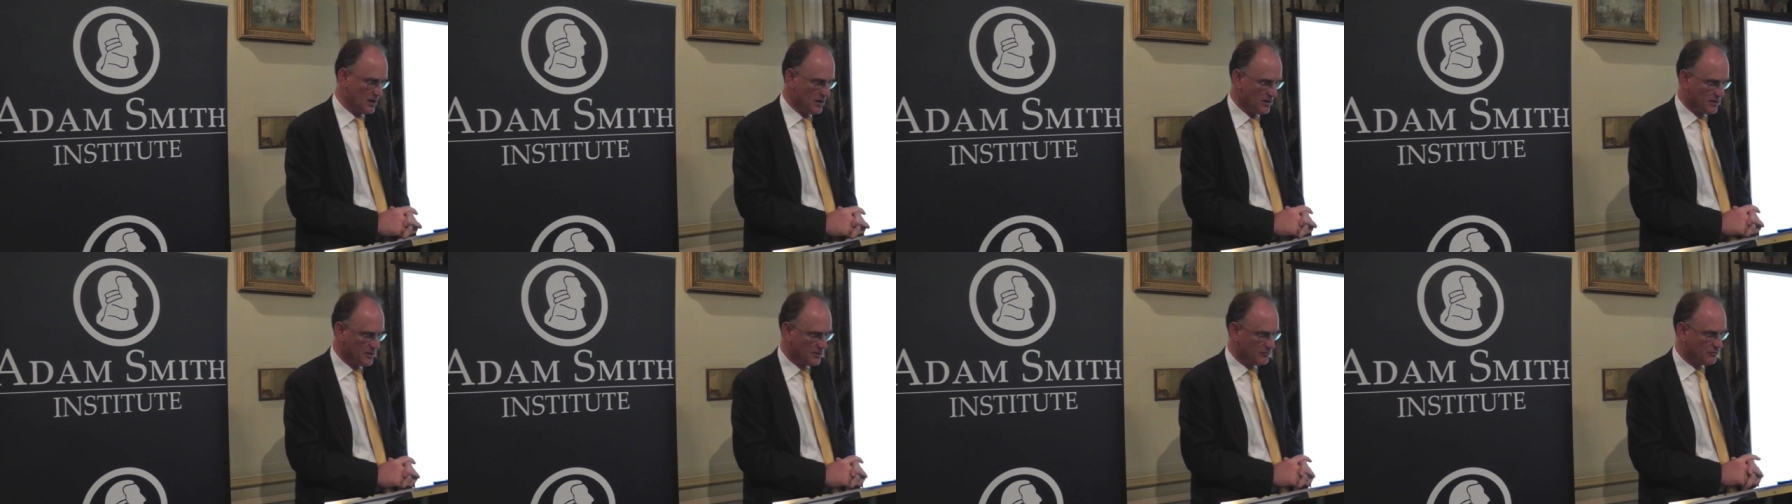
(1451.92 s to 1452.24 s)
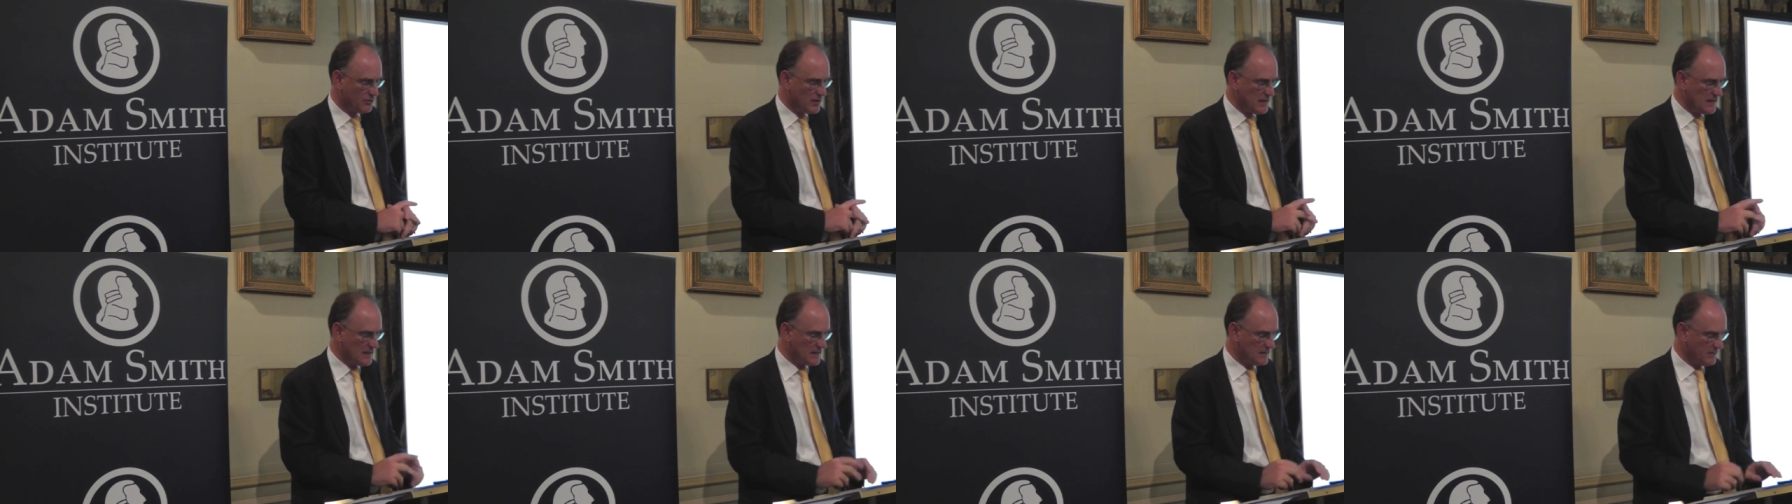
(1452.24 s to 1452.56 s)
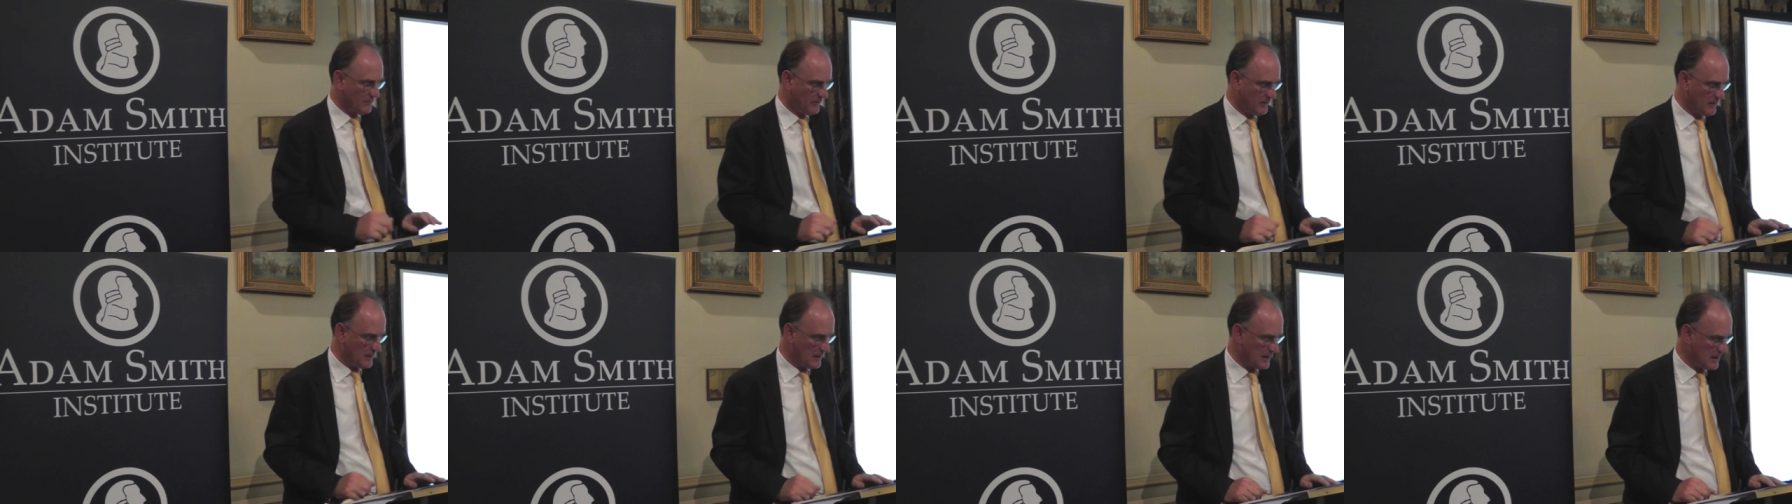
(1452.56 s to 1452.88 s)
the reason
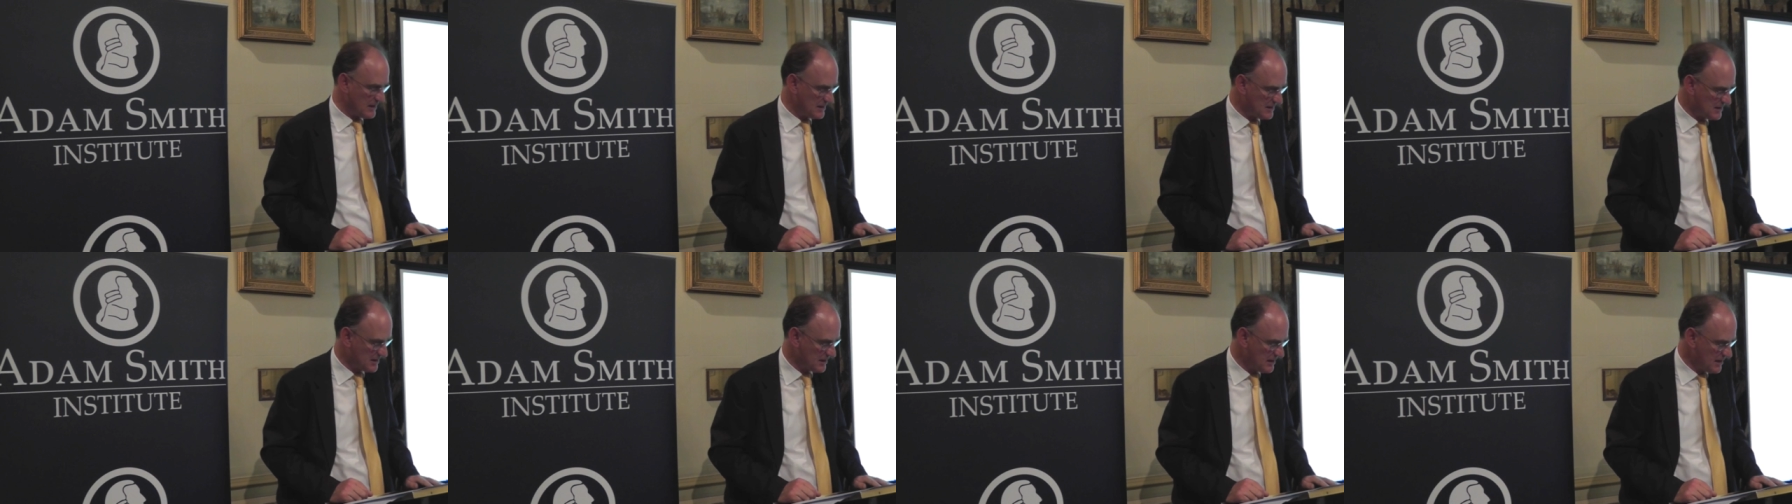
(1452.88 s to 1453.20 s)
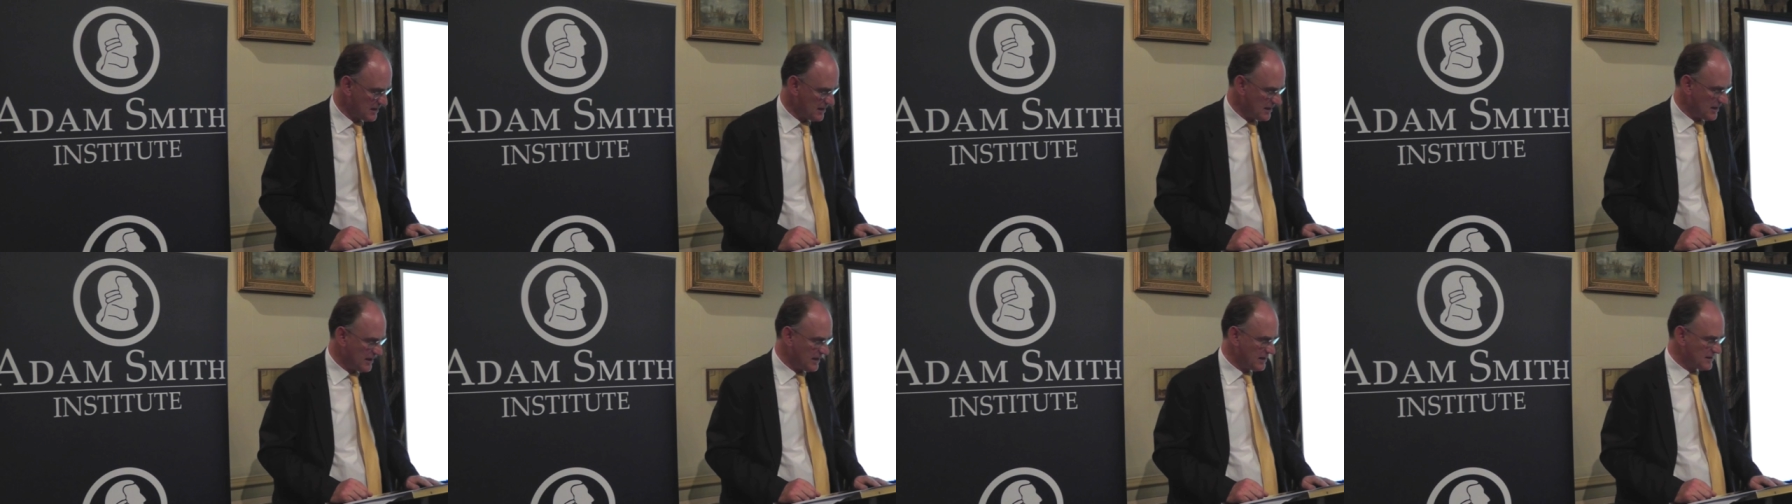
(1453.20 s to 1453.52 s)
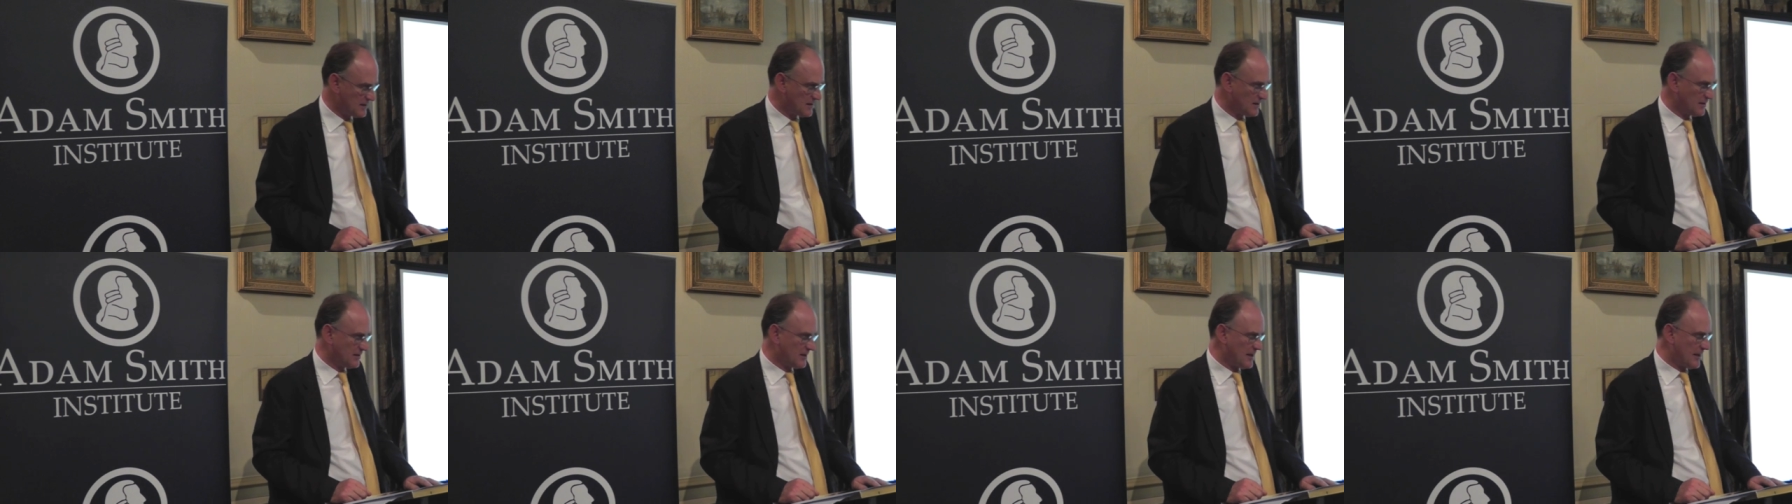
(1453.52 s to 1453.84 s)
for this
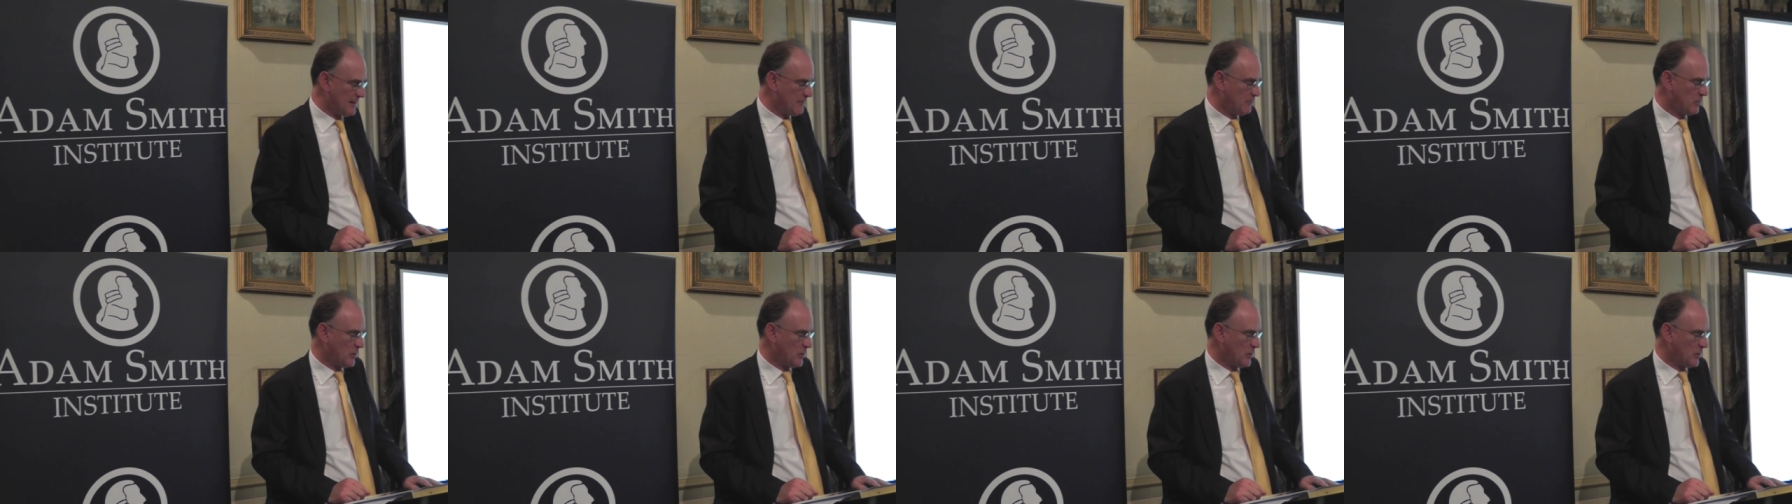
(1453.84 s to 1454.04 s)
is that their